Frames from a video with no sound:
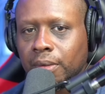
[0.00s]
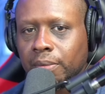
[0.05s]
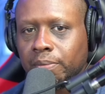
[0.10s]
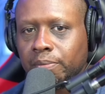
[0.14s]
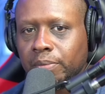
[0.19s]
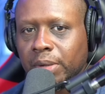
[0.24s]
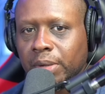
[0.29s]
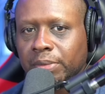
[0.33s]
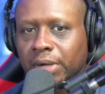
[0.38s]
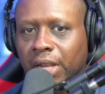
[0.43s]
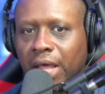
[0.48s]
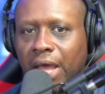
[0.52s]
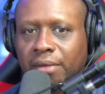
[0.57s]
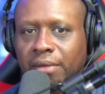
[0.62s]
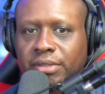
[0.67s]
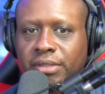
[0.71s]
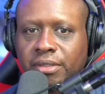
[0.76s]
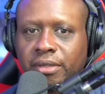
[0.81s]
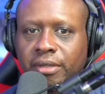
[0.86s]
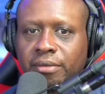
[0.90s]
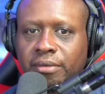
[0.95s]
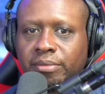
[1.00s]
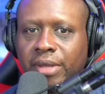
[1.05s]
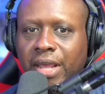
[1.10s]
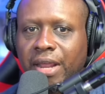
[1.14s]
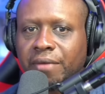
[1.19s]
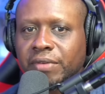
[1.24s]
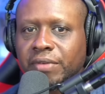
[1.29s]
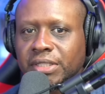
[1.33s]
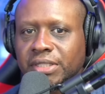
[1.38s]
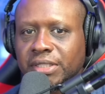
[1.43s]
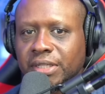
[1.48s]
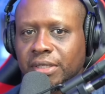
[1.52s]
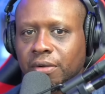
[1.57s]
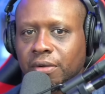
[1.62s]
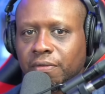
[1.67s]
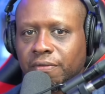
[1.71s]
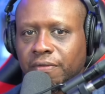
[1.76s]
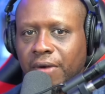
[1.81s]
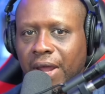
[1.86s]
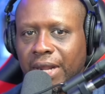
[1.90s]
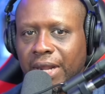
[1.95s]
Member live stream every single
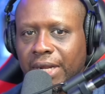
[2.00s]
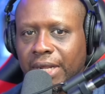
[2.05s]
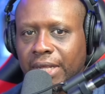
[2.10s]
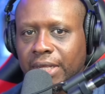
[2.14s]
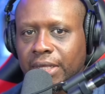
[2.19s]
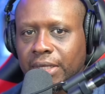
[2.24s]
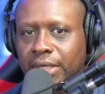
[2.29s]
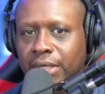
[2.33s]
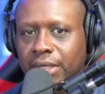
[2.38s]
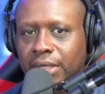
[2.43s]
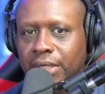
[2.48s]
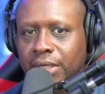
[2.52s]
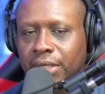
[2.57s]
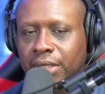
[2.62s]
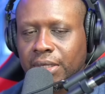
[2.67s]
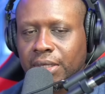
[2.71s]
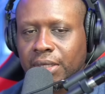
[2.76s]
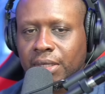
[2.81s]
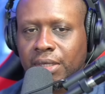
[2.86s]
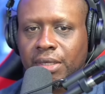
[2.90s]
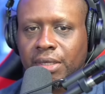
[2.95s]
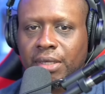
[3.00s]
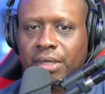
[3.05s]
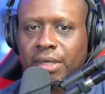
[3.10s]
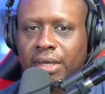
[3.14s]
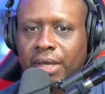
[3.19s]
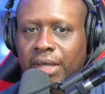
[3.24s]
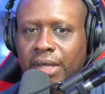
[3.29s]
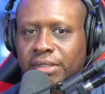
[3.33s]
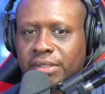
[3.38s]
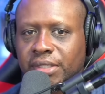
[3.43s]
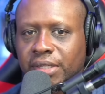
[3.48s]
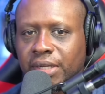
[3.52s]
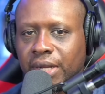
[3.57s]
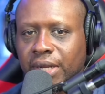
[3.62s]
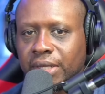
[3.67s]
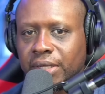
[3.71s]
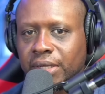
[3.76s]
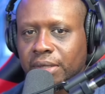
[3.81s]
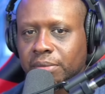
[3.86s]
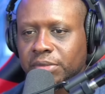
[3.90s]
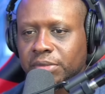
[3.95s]
Friday at 10
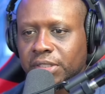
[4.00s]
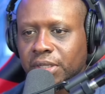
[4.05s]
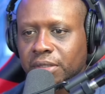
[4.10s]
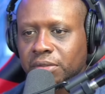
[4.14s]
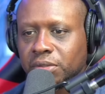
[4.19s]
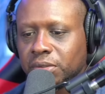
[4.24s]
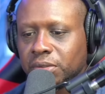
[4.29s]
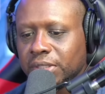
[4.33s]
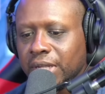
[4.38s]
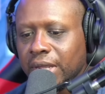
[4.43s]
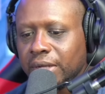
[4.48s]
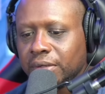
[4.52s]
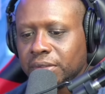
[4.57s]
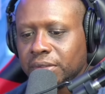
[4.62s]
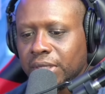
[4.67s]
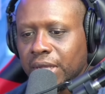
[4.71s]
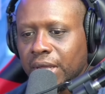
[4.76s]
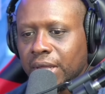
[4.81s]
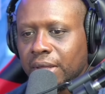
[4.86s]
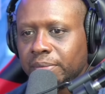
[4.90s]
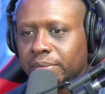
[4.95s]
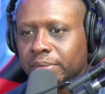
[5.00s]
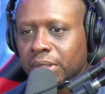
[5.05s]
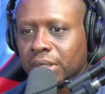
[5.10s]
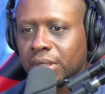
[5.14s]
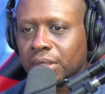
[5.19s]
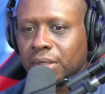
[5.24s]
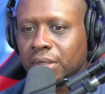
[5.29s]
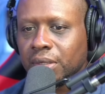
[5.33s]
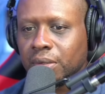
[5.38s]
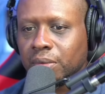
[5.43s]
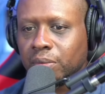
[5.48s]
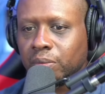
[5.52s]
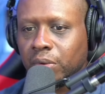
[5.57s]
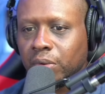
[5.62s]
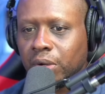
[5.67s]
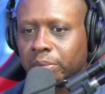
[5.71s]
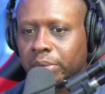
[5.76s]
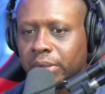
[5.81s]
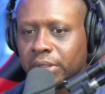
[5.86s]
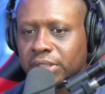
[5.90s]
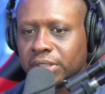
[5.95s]
a.m. Central Standard Time. We
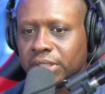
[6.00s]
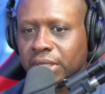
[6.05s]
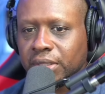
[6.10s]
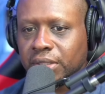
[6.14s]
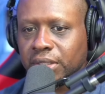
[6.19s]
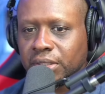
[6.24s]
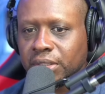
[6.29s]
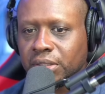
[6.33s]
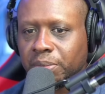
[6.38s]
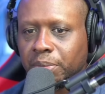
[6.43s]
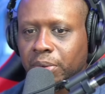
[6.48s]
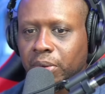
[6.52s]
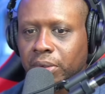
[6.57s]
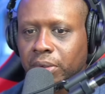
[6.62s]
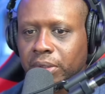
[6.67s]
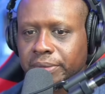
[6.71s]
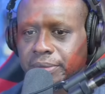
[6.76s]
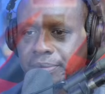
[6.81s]
appreciate the support.